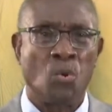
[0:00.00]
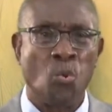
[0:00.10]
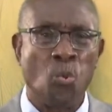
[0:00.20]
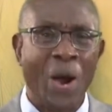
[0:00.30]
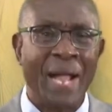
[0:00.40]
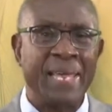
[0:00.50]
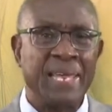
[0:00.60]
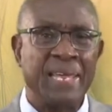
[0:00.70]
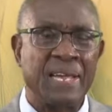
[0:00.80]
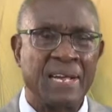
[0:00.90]

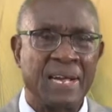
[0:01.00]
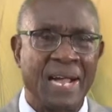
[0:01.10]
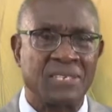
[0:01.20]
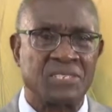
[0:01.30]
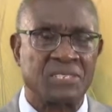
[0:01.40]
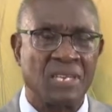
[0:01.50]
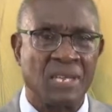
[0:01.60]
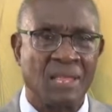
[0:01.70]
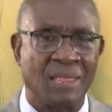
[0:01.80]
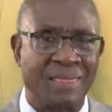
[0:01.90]
why hast
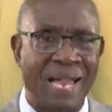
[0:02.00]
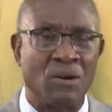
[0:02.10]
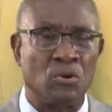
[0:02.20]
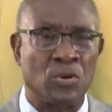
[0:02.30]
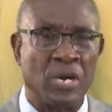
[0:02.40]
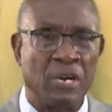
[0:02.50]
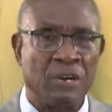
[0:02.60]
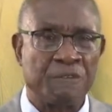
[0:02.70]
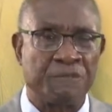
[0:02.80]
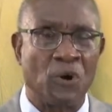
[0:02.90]
thou
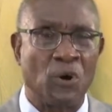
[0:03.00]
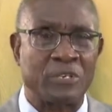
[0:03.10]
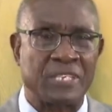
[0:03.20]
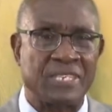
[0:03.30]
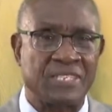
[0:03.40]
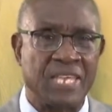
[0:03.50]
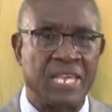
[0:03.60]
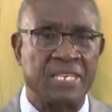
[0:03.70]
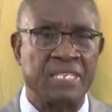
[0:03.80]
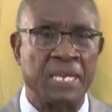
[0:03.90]

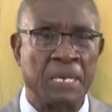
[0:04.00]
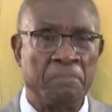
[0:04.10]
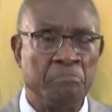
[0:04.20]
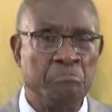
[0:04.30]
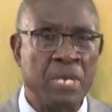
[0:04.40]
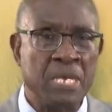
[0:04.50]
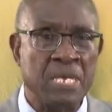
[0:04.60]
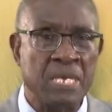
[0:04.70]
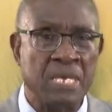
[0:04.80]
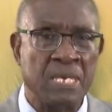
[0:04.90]
forsaken
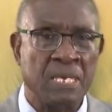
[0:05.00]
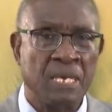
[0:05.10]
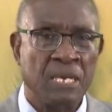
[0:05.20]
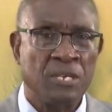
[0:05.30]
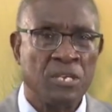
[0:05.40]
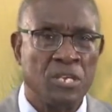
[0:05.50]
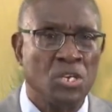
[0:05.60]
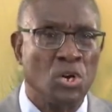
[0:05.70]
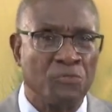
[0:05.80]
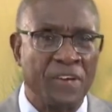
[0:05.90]
me?
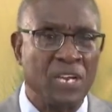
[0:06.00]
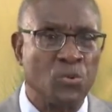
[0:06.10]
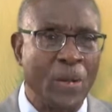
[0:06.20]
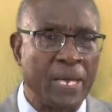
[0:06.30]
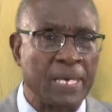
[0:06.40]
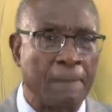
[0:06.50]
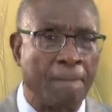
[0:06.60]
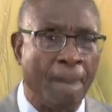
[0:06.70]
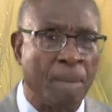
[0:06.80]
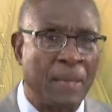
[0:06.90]
You know very well,
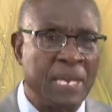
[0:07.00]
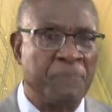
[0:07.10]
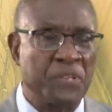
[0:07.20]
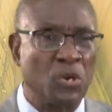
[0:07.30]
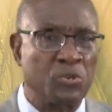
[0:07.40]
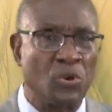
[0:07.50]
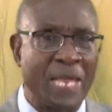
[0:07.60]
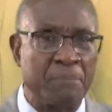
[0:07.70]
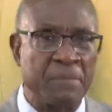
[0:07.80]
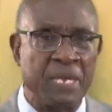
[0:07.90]
and if you don't know,
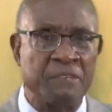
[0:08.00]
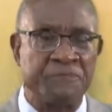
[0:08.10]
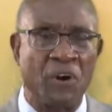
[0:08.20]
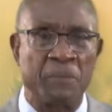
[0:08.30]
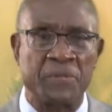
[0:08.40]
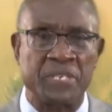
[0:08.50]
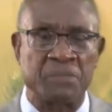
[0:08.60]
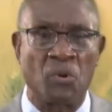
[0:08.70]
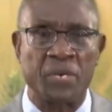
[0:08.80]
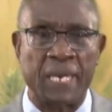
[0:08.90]
let me inform you
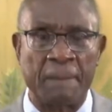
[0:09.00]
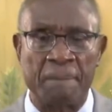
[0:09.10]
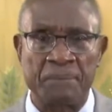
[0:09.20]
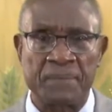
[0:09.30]
this morning,